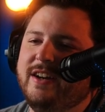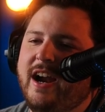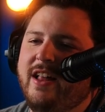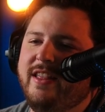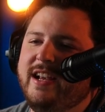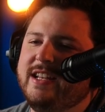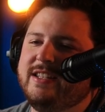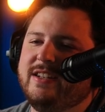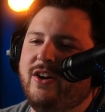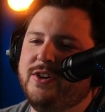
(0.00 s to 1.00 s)
I don't think
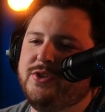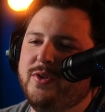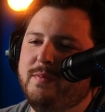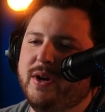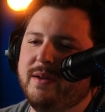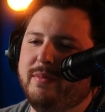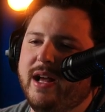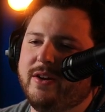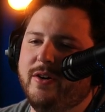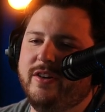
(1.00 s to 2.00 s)
it's Archer, Brigand,
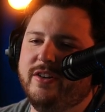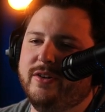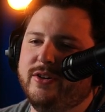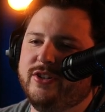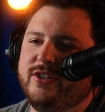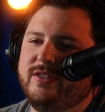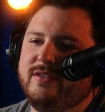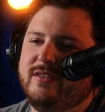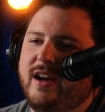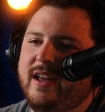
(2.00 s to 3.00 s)
Blackguard, Dirge.
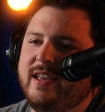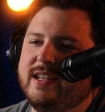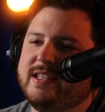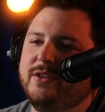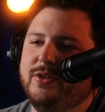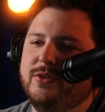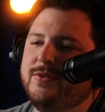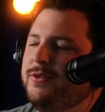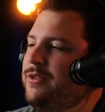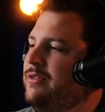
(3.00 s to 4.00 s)
I think it's still
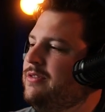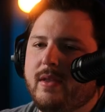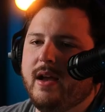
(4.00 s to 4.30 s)
useful.